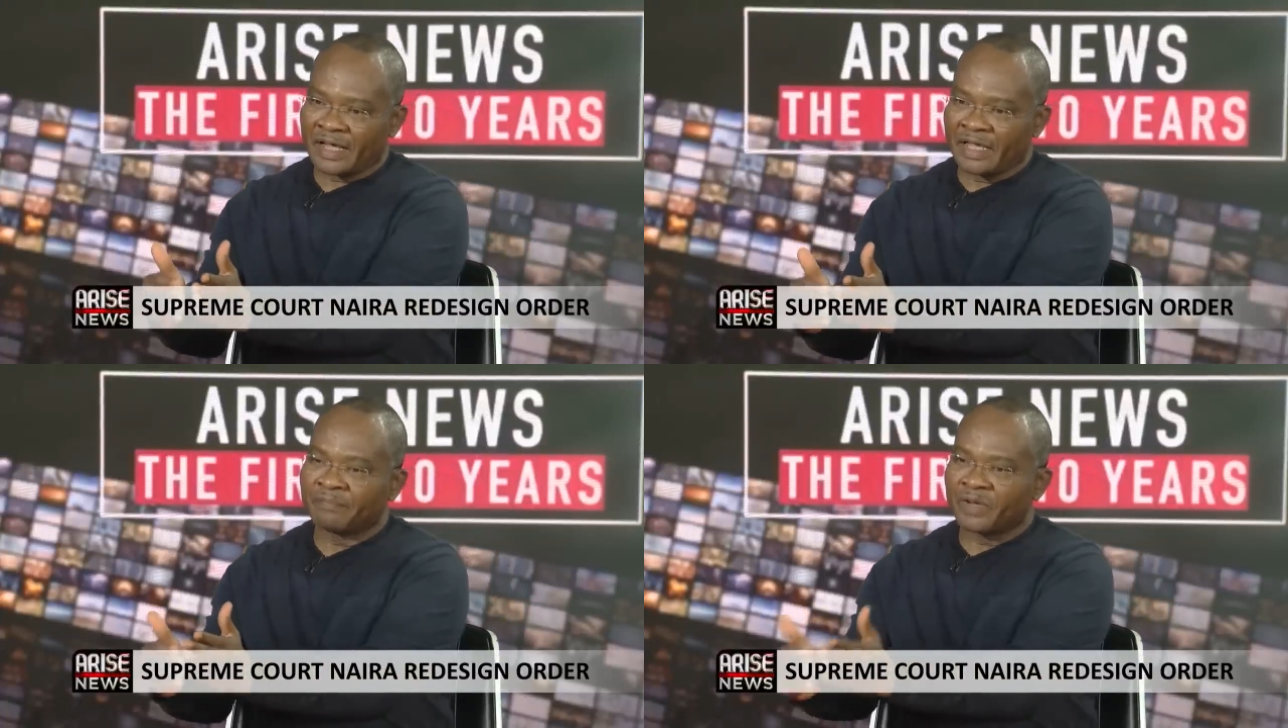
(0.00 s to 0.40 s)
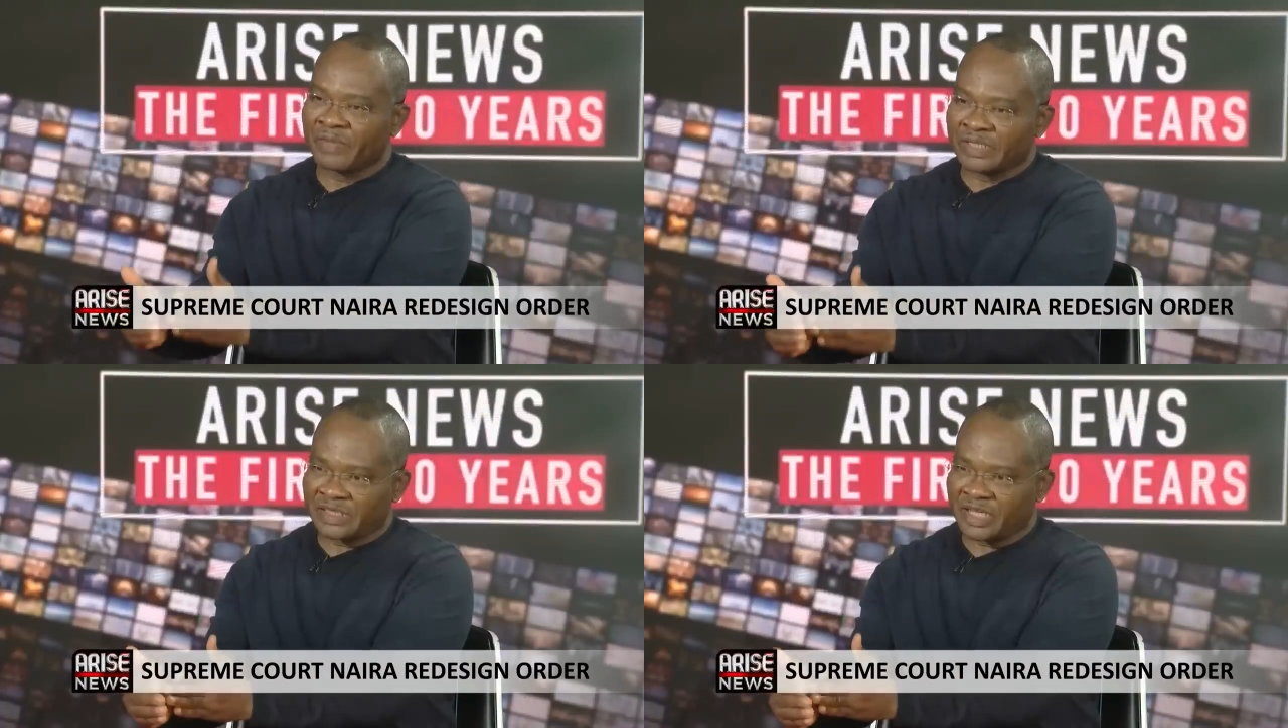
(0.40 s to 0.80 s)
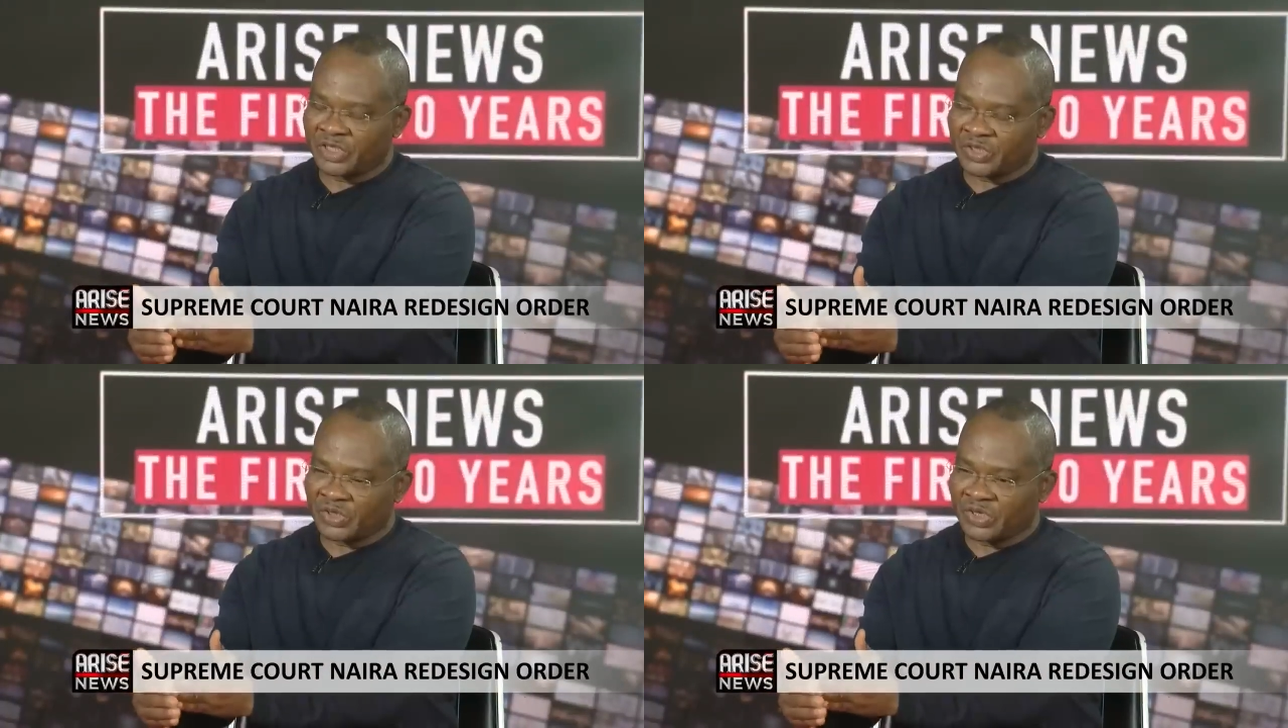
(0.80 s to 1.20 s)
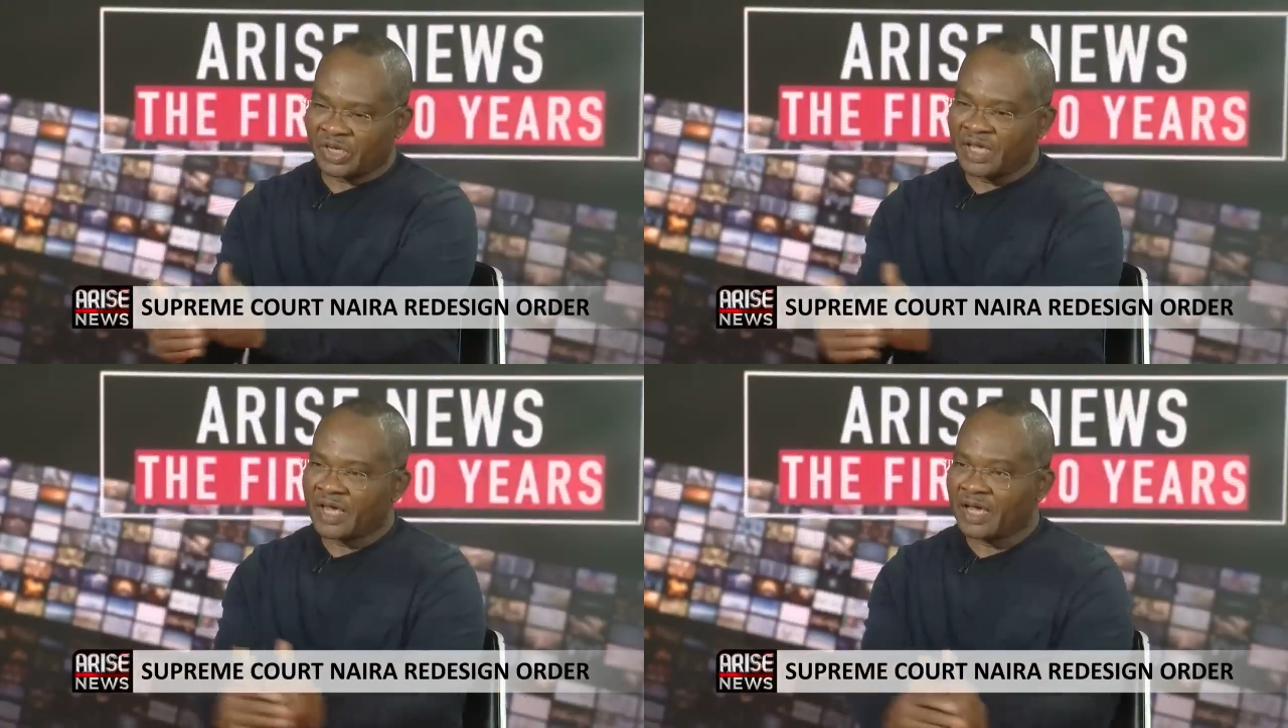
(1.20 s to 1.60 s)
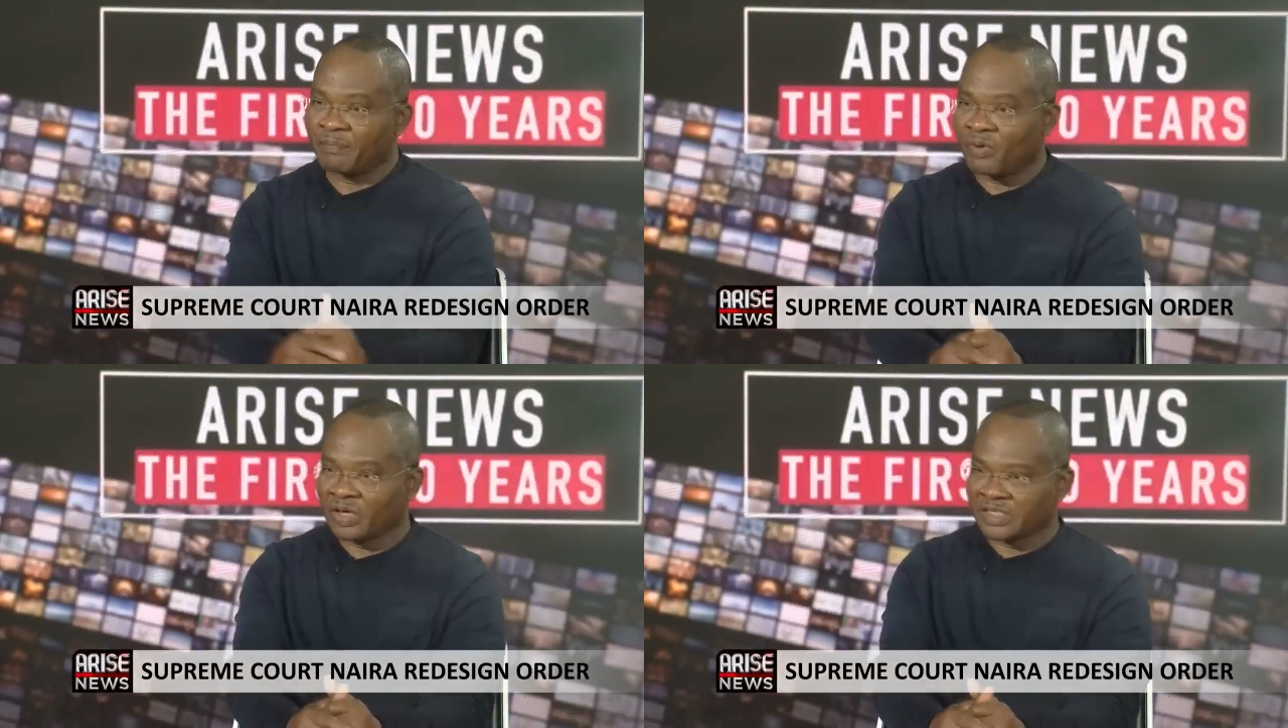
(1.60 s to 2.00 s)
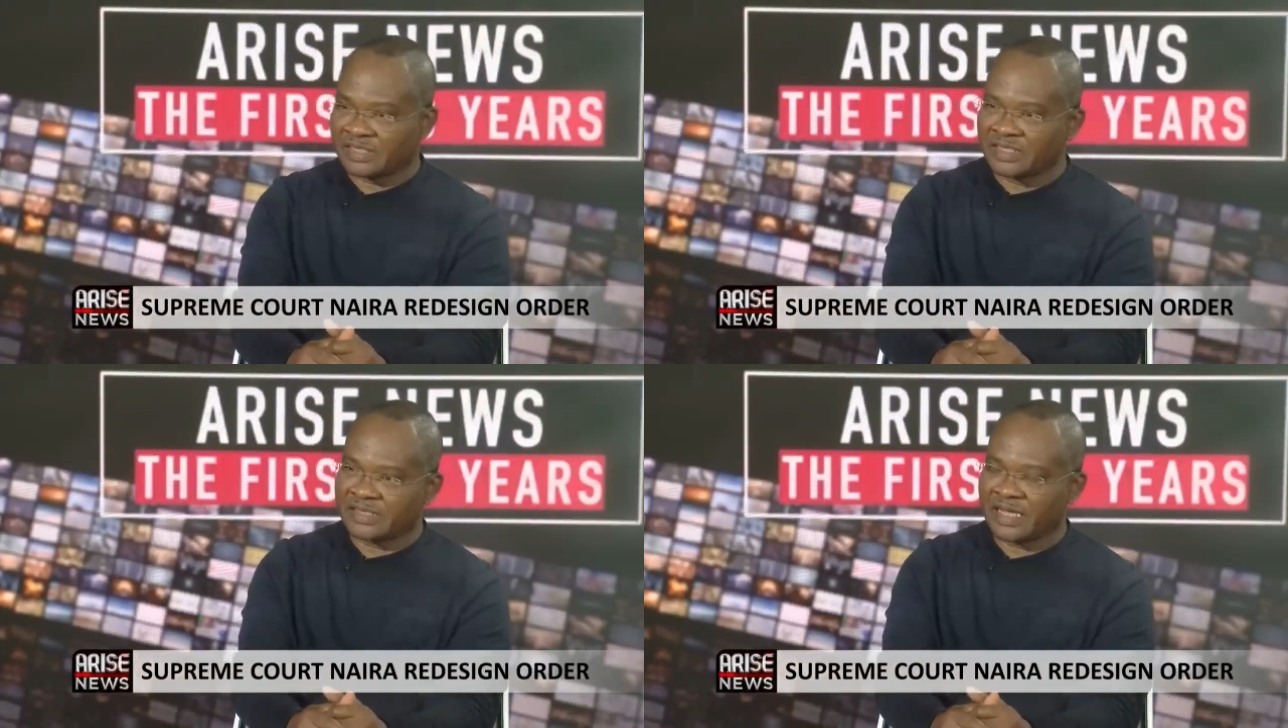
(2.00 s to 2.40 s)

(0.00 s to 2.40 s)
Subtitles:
implementation policies,